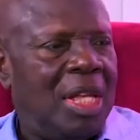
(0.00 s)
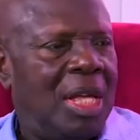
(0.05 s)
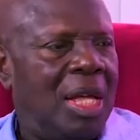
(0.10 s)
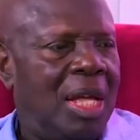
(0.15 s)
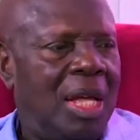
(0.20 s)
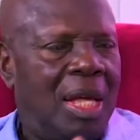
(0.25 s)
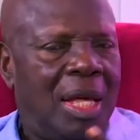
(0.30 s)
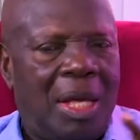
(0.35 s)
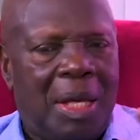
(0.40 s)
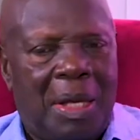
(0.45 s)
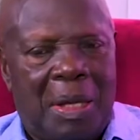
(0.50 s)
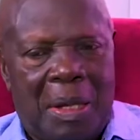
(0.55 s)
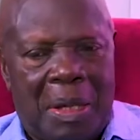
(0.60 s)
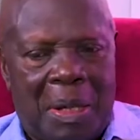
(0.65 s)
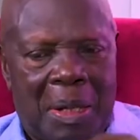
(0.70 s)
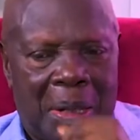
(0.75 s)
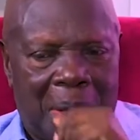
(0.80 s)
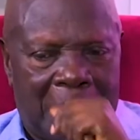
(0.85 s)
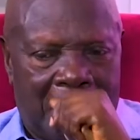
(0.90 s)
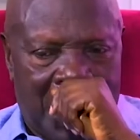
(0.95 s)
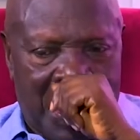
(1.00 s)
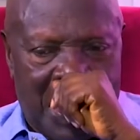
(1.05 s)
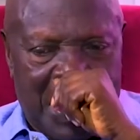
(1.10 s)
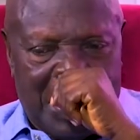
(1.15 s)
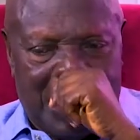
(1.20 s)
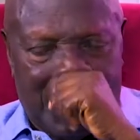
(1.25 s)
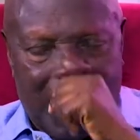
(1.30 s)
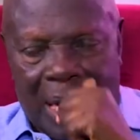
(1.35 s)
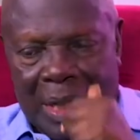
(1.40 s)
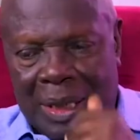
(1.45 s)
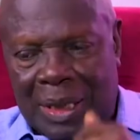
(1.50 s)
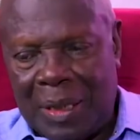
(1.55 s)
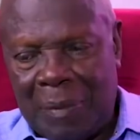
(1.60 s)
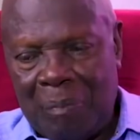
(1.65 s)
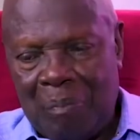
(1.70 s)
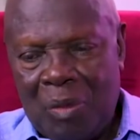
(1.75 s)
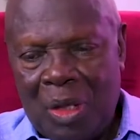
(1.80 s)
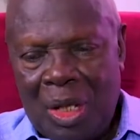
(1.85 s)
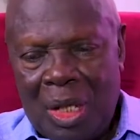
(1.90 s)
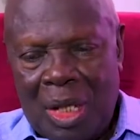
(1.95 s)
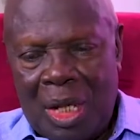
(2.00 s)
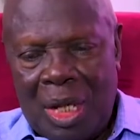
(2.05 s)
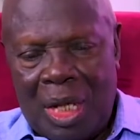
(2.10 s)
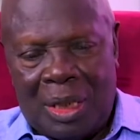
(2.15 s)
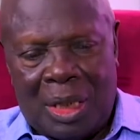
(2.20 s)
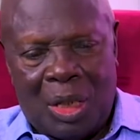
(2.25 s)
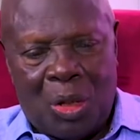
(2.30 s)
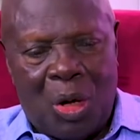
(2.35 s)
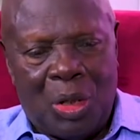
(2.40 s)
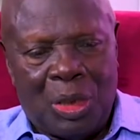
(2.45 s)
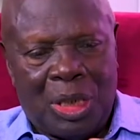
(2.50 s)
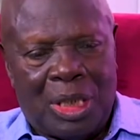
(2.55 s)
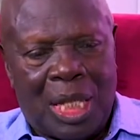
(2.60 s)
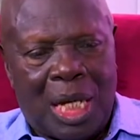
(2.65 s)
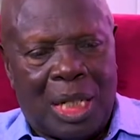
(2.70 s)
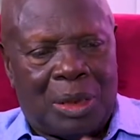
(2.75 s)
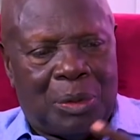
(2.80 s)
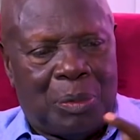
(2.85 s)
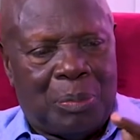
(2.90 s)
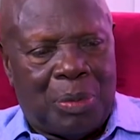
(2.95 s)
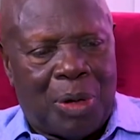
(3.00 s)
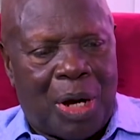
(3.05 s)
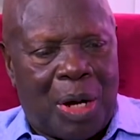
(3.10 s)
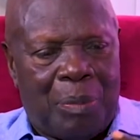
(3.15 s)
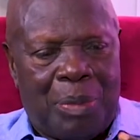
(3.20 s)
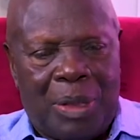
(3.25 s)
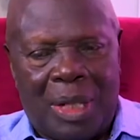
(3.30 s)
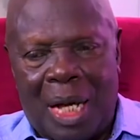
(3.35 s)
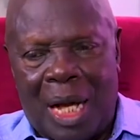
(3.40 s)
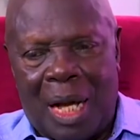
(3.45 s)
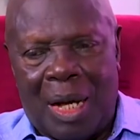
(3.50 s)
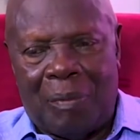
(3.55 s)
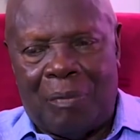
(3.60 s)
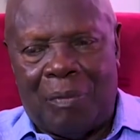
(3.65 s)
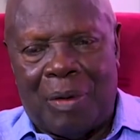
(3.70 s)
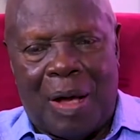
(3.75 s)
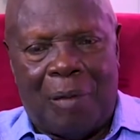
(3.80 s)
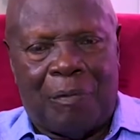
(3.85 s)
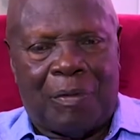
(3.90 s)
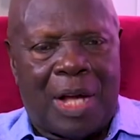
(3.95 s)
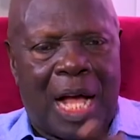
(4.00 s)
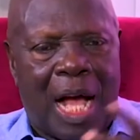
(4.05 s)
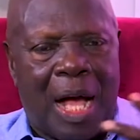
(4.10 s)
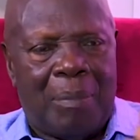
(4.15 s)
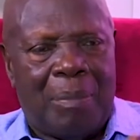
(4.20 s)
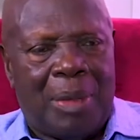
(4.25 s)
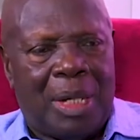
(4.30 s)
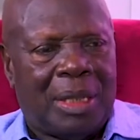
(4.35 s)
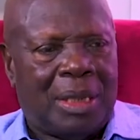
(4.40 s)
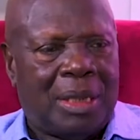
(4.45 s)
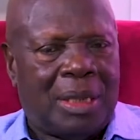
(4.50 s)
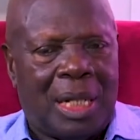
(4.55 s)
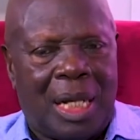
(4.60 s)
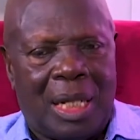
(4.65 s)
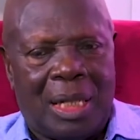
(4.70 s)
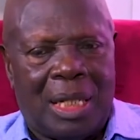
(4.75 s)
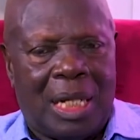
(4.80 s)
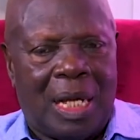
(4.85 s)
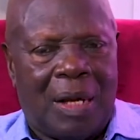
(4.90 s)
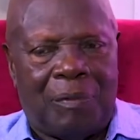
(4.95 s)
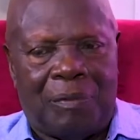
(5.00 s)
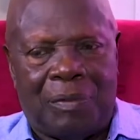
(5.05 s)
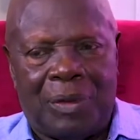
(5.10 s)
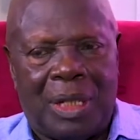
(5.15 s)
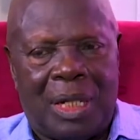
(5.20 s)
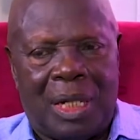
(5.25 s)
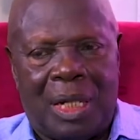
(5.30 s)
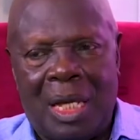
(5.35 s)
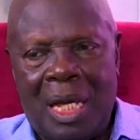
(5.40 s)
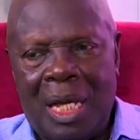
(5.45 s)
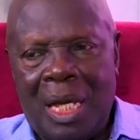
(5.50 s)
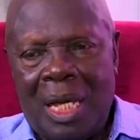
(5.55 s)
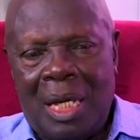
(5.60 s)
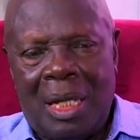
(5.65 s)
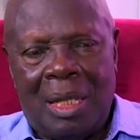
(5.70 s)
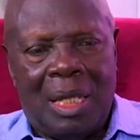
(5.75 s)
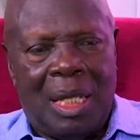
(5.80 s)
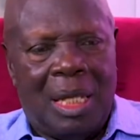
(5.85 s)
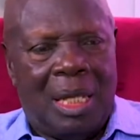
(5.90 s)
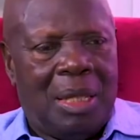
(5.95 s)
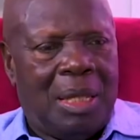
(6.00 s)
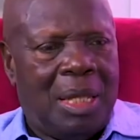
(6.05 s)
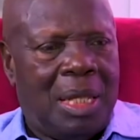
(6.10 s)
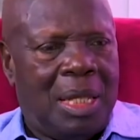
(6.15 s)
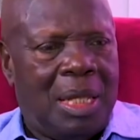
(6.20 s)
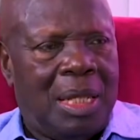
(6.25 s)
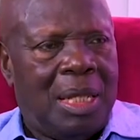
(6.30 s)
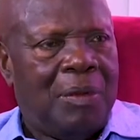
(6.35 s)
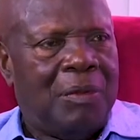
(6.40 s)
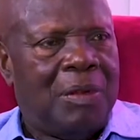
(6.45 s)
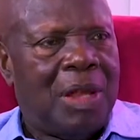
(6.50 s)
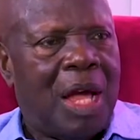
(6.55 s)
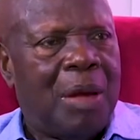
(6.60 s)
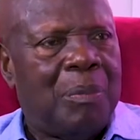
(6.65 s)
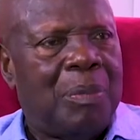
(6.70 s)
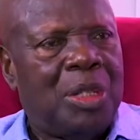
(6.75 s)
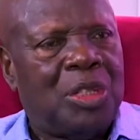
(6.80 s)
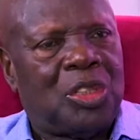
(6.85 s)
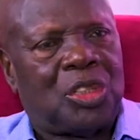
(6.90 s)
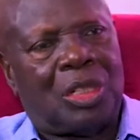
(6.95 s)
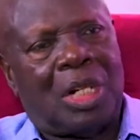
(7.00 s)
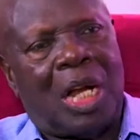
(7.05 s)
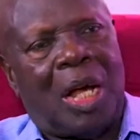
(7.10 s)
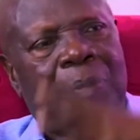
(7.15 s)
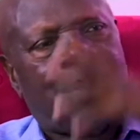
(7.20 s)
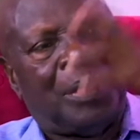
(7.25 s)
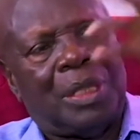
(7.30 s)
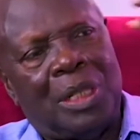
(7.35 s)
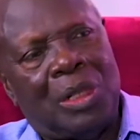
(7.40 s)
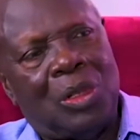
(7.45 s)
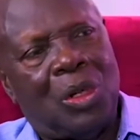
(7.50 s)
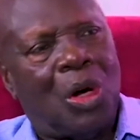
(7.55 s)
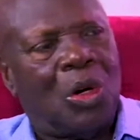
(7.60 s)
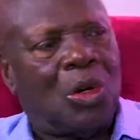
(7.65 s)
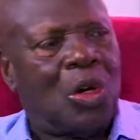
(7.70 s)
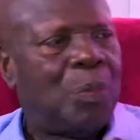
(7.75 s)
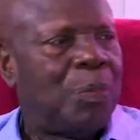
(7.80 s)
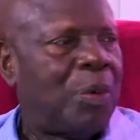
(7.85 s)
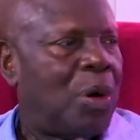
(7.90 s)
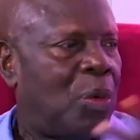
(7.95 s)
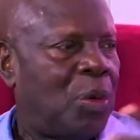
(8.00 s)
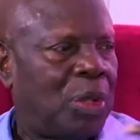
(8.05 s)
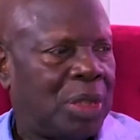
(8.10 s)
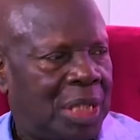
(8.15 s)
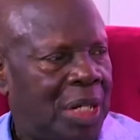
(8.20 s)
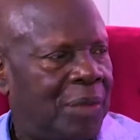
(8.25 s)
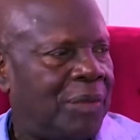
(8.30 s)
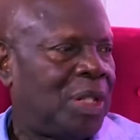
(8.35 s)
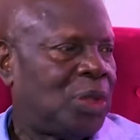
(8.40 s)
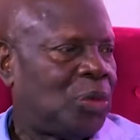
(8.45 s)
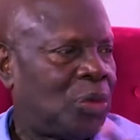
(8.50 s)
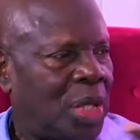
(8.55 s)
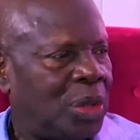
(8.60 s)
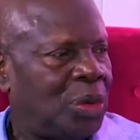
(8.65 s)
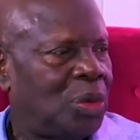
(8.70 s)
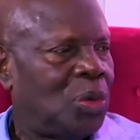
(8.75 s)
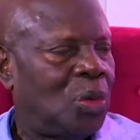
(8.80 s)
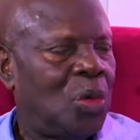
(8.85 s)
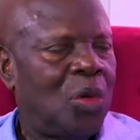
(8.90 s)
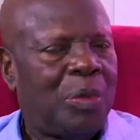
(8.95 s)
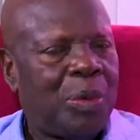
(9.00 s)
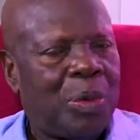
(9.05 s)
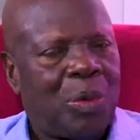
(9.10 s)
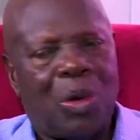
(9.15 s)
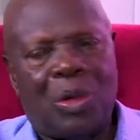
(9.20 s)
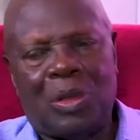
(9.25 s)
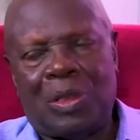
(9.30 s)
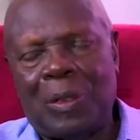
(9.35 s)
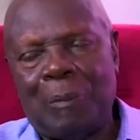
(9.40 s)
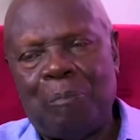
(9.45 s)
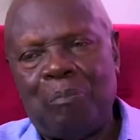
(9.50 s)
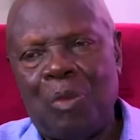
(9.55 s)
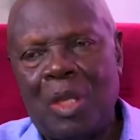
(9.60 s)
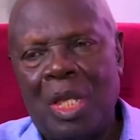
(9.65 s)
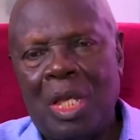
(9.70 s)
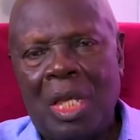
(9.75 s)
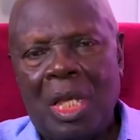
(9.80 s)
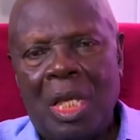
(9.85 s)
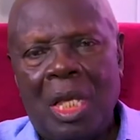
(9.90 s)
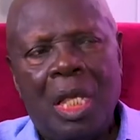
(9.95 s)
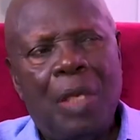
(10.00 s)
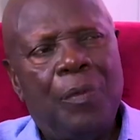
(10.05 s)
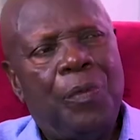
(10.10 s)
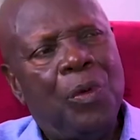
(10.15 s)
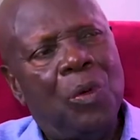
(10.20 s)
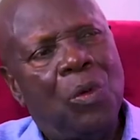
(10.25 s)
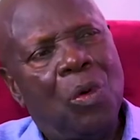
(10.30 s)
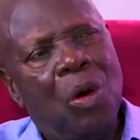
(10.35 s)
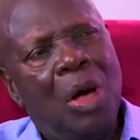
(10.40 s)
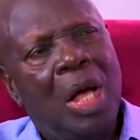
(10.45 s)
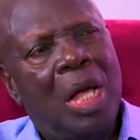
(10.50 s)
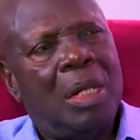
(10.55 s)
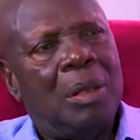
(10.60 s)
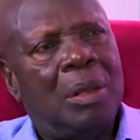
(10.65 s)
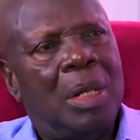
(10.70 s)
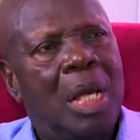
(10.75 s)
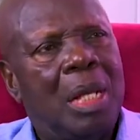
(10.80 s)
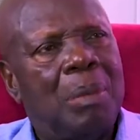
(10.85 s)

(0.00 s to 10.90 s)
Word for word: uh, things that, uh, technology that probably have, have come and, and they have, they, they, they, they've now been scrapped in Europe or whatever is why you go. Because if you go and,